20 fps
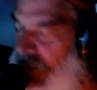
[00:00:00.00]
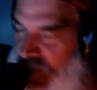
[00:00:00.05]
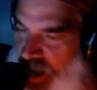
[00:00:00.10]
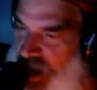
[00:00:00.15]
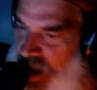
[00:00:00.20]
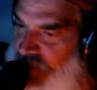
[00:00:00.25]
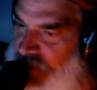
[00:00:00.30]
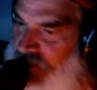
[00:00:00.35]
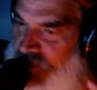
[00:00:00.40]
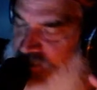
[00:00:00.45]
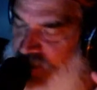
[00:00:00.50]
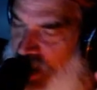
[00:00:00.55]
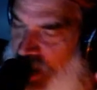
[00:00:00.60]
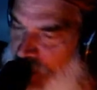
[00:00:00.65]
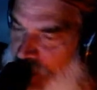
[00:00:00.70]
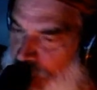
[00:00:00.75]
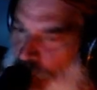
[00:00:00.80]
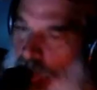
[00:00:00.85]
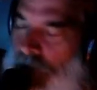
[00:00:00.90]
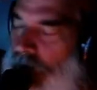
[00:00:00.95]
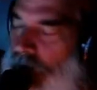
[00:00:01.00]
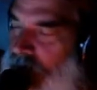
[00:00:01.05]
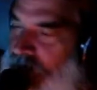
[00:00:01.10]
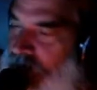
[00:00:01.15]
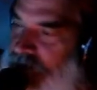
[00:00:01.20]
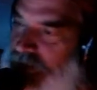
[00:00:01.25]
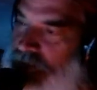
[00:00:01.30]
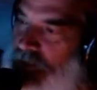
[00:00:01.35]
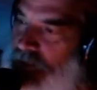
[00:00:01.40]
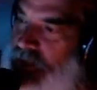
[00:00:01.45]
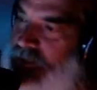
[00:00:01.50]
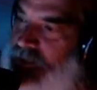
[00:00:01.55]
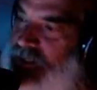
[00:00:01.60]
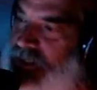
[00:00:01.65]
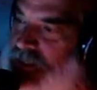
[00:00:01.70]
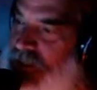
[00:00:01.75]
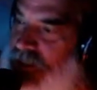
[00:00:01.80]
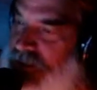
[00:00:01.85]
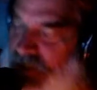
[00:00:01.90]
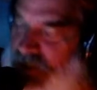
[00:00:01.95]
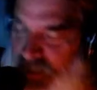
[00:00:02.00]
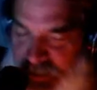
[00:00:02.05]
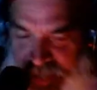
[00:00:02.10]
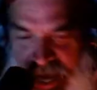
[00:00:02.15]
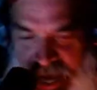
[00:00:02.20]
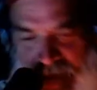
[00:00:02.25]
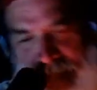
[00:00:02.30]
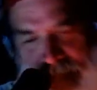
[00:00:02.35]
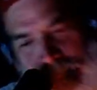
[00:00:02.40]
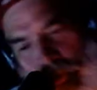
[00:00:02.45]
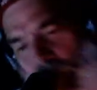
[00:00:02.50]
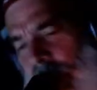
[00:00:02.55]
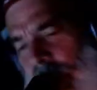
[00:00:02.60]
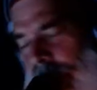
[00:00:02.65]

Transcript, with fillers: And Kanye's got more resources and he's got